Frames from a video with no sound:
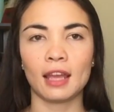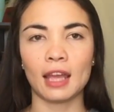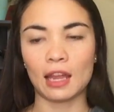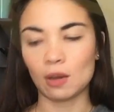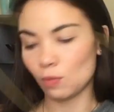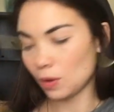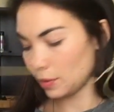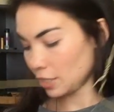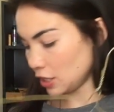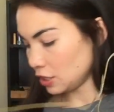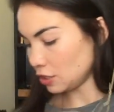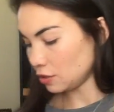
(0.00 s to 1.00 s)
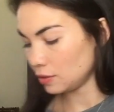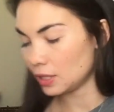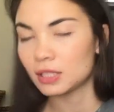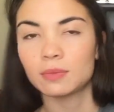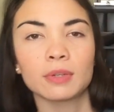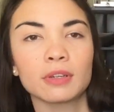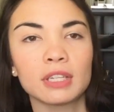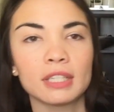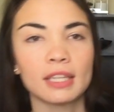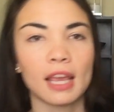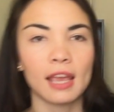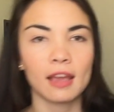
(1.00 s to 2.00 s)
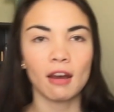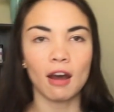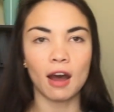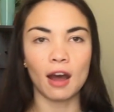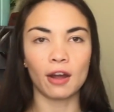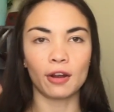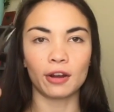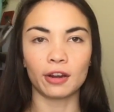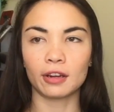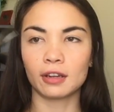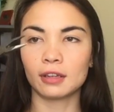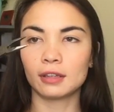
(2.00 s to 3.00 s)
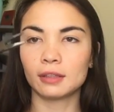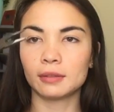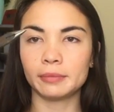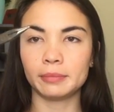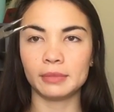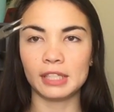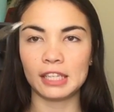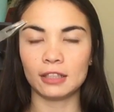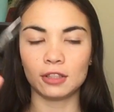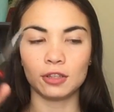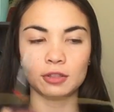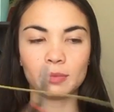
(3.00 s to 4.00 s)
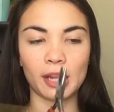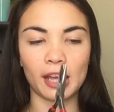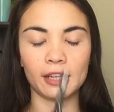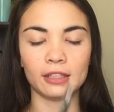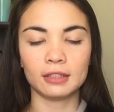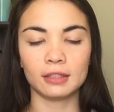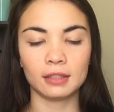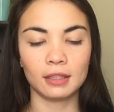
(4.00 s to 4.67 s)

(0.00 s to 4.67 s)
and what we're going to do is we're going to take our needle nose pliers